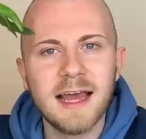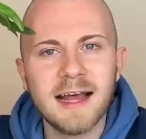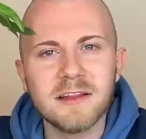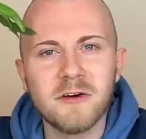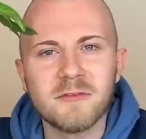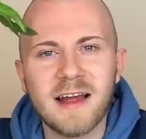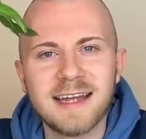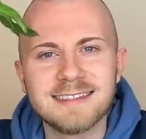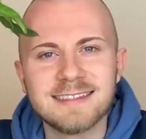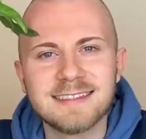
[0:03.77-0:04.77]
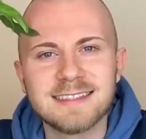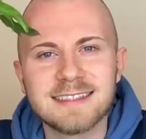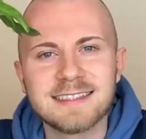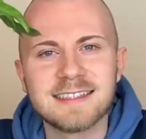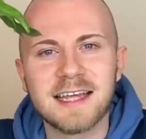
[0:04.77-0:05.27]
Hello
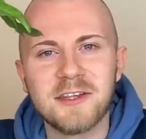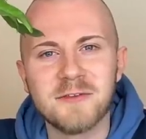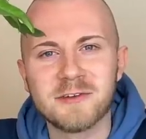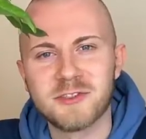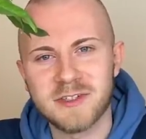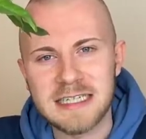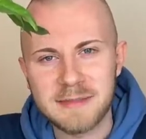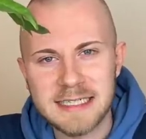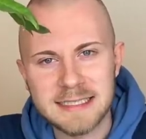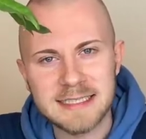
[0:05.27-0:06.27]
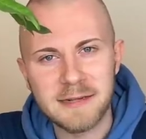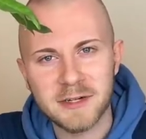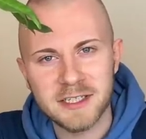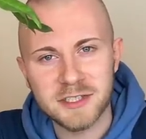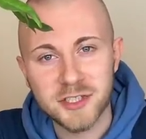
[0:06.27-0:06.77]
friends, thank you for joining me. Today we're
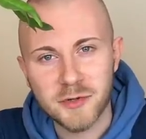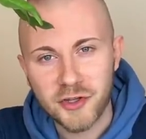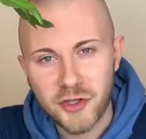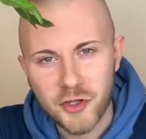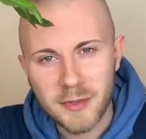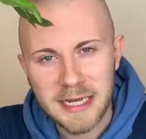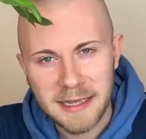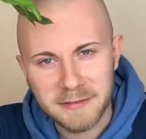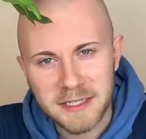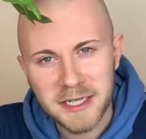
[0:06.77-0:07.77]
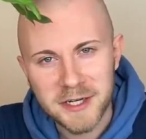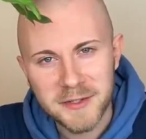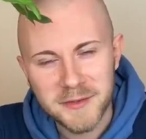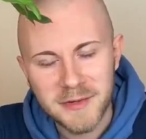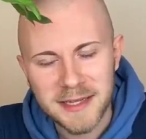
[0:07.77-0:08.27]
gonna do a Q and A video.
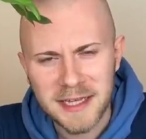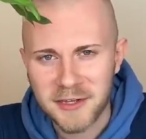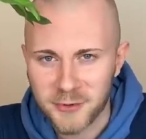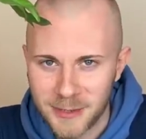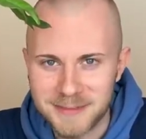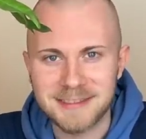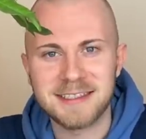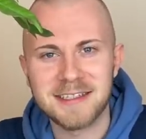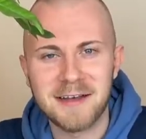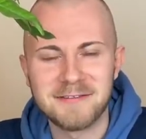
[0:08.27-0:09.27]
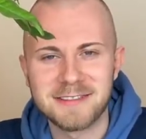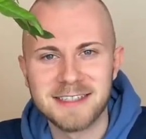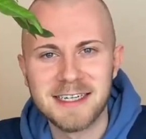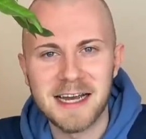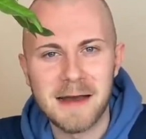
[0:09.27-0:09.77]
I like cryptically left
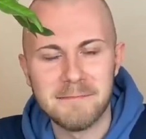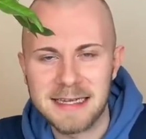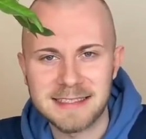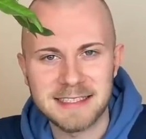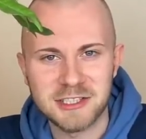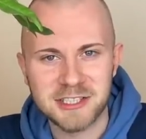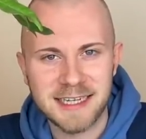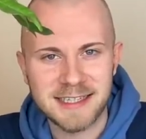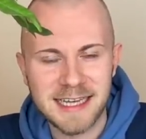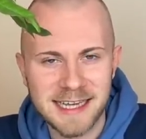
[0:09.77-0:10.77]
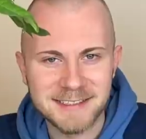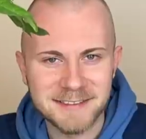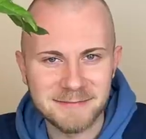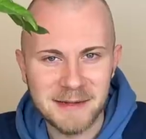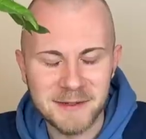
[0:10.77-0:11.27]
a message at the end of
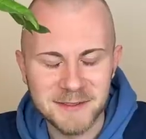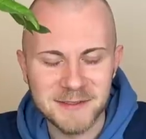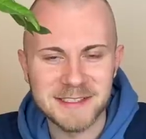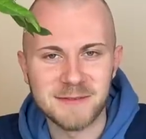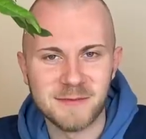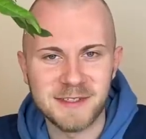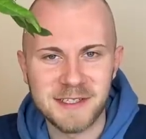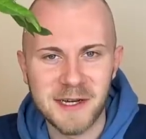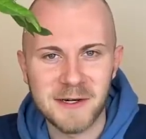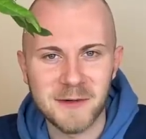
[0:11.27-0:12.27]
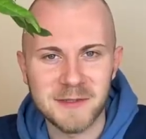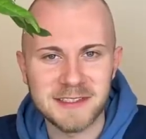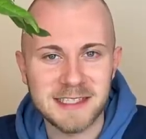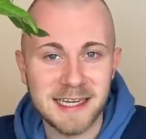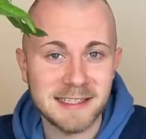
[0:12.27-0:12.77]
my most recent video
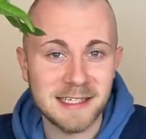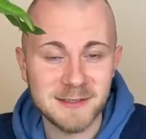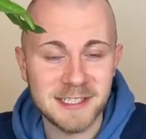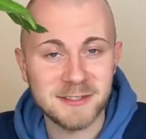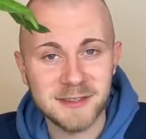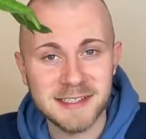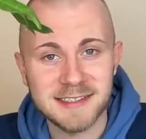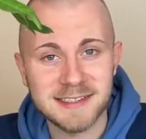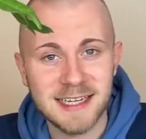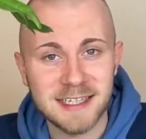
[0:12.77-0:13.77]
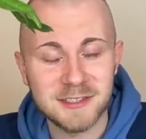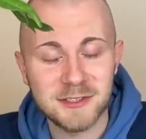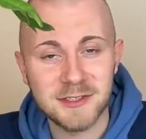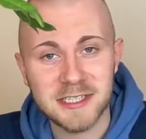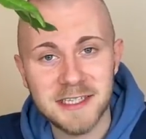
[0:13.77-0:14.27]
saying that I was gonna do this and
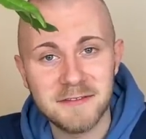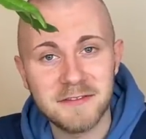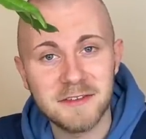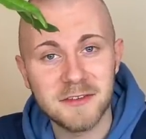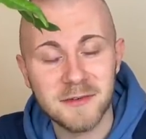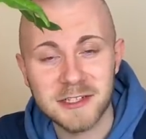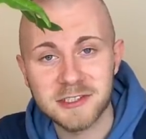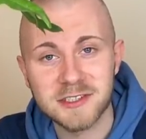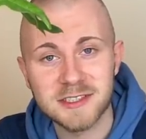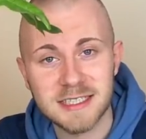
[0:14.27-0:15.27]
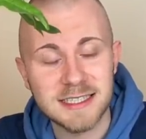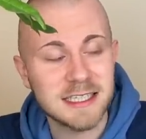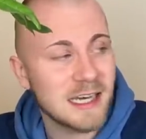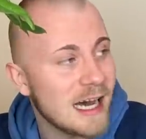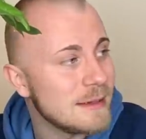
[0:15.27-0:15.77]
to leave the questions in the
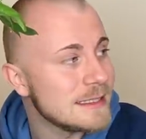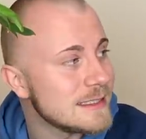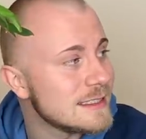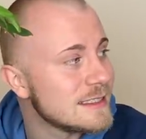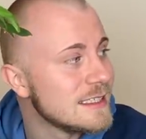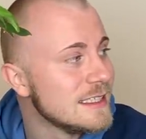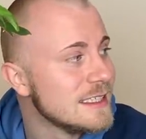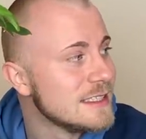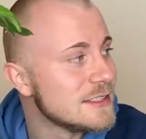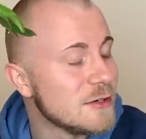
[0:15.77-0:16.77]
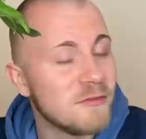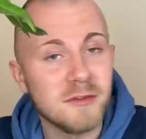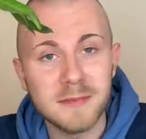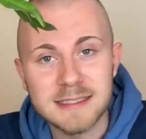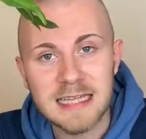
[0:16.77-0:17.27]
comments. So if you
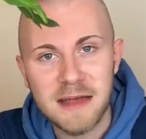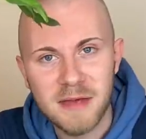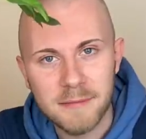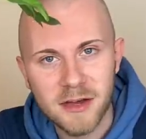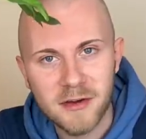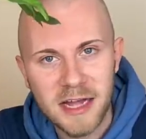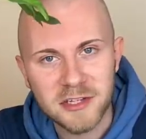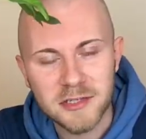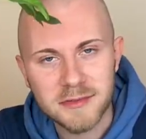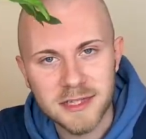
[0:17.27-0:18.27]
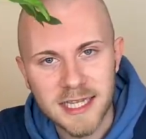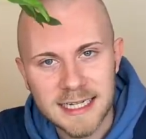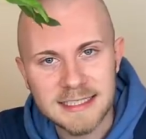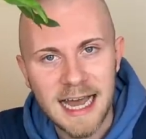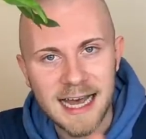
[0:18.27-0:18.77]
missed that memo and you would like
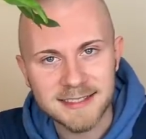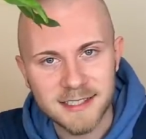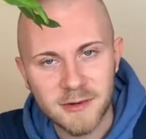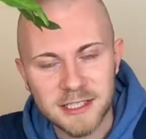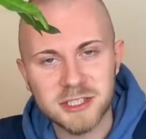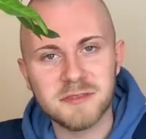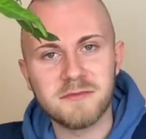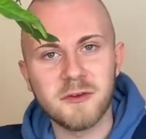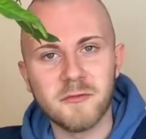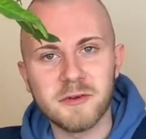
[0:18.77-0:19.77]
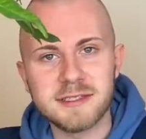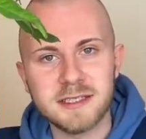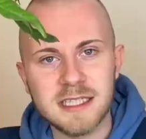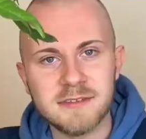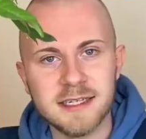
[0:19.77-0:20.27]
to ask a question, feel free to
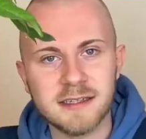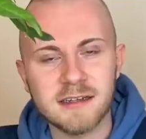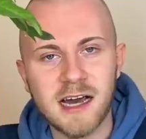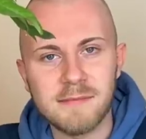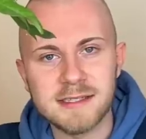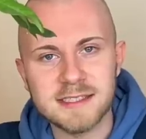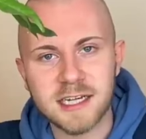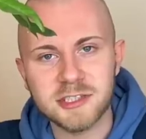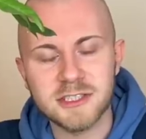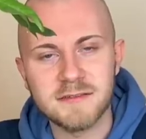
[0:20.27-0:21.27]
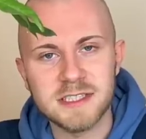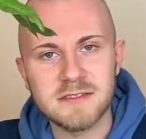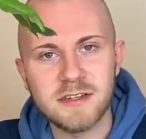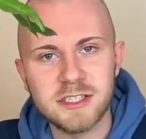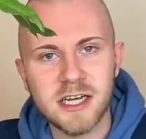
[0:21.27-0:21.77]
leave it in the comment section of this
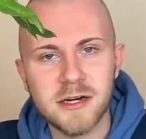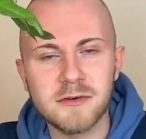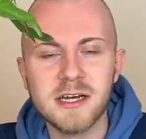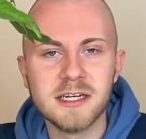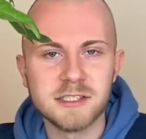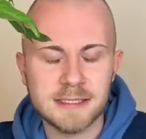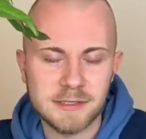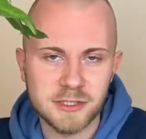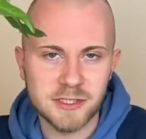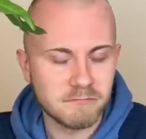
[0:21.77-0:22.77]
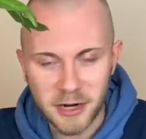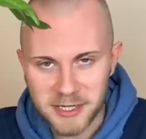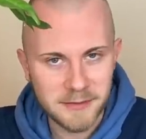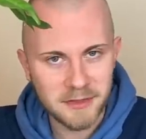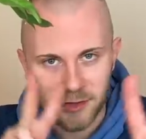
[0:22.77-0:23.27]
video. Just be sure to mark
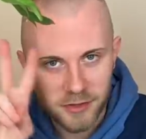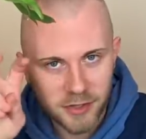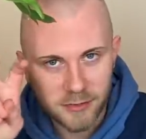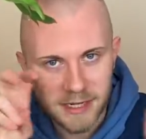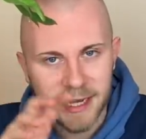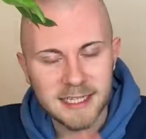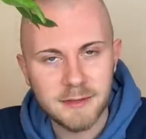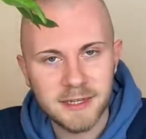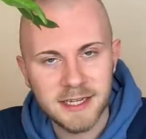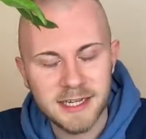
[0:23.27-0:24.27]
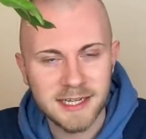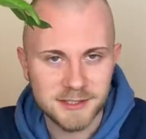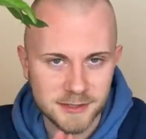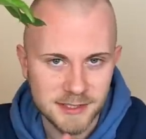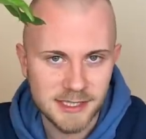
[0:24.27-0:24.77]
it with a Q and A at the beginning, as
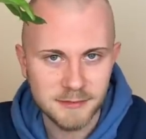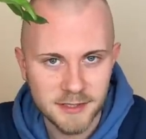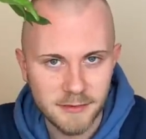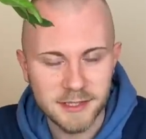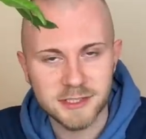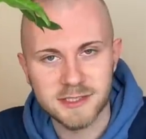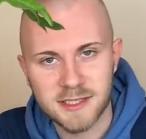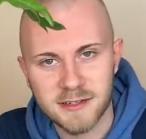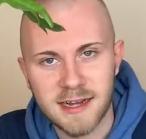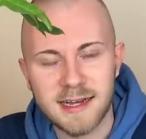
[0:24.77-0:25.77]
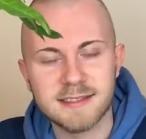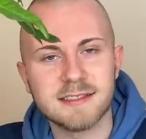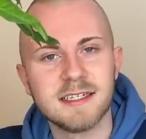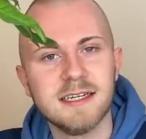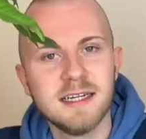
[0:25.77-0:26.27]
you'll see with the questions that are asked
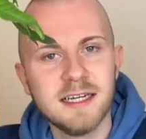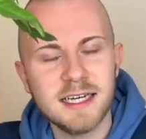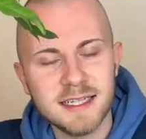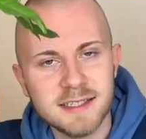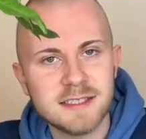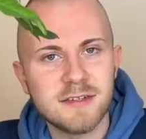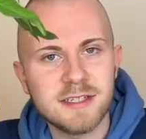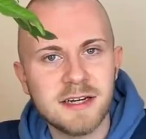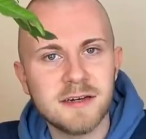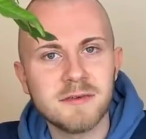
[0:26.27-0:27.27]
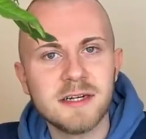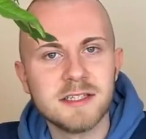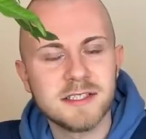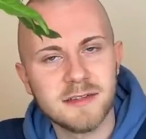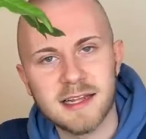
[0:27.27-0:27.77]
in this video,
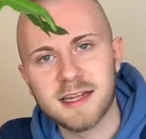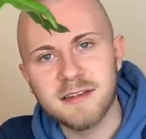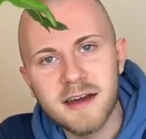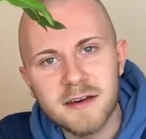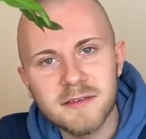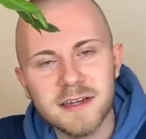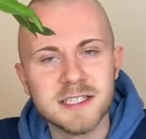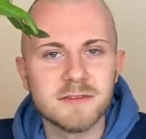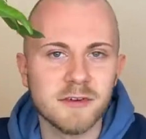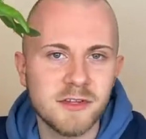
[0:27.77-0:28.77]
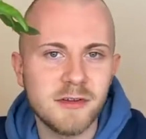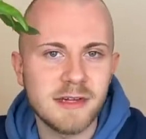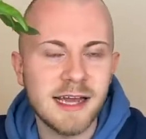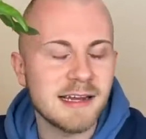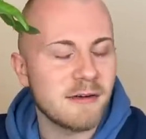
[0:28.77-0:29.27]
so that I know it's for a Q and A,
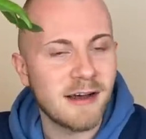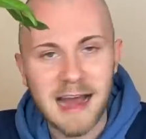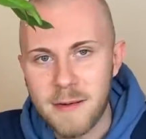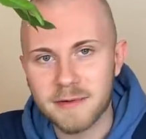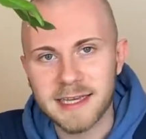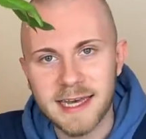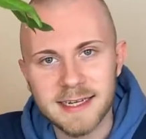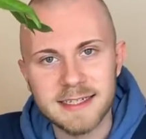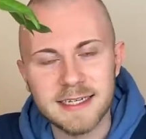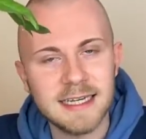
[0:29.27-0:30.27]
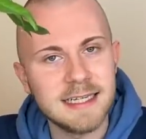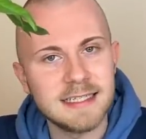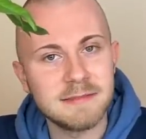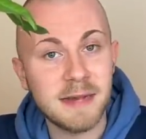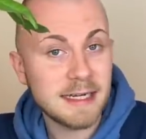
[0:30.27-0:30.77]
and I will happily hit it
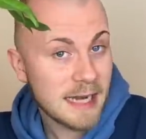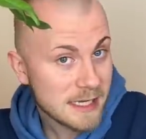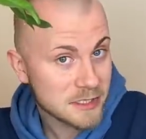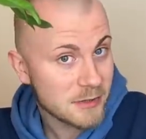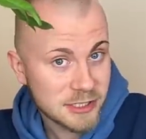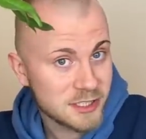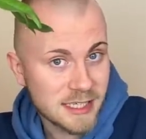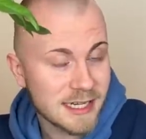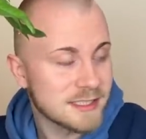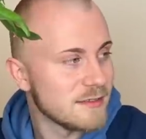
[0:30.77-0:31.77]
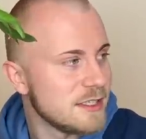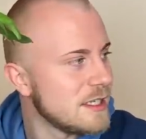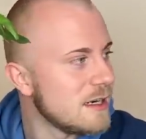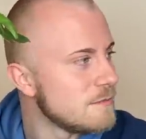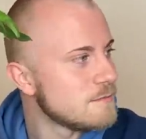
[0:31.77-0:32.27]
in my next question and answer
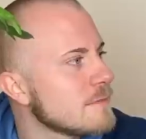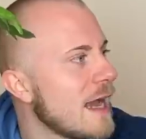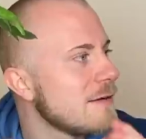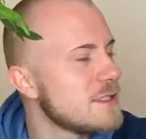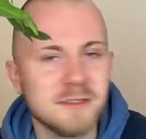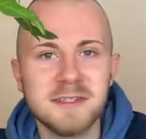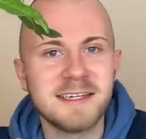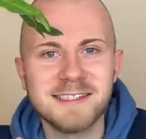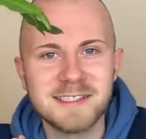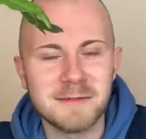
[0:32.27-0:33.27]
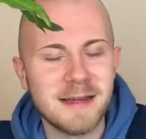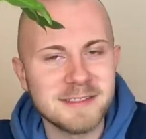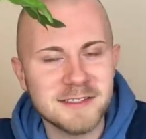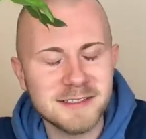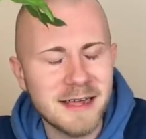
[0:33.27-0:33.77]
video. How soon that is
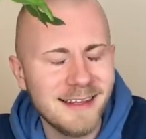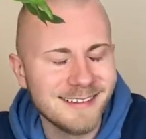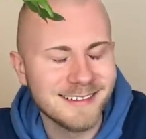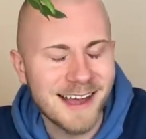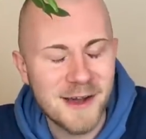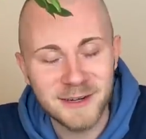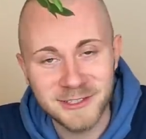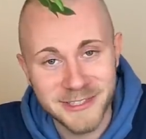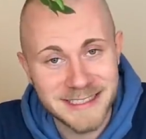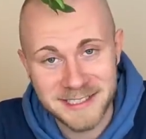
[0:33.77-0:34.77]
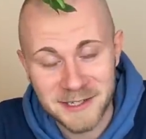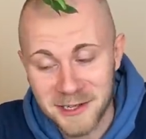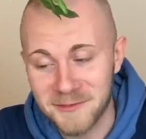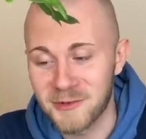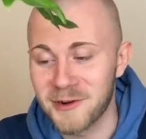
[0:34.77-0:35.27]
depends on how interested all
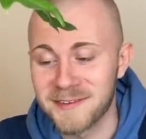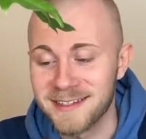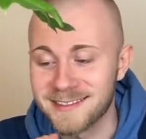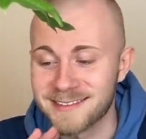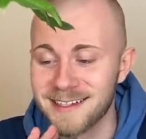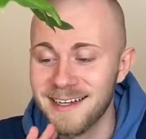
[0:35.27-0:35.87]
of you are in this.